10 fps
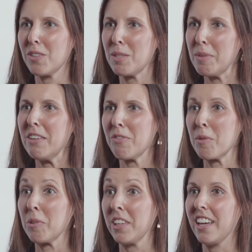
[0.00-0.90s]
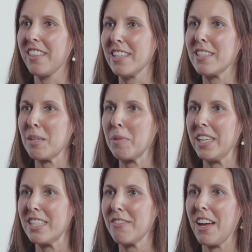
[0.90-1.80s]
speaking from a really authentic
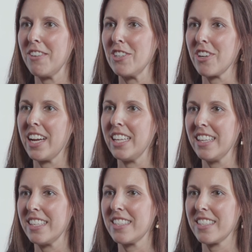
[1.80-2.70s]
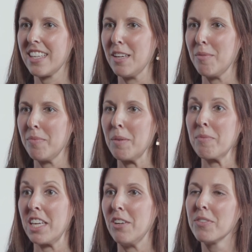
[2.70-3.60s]
place of having tried this
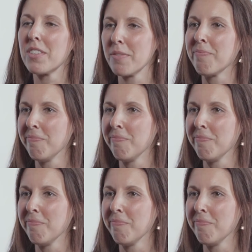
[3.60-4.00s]
themselves.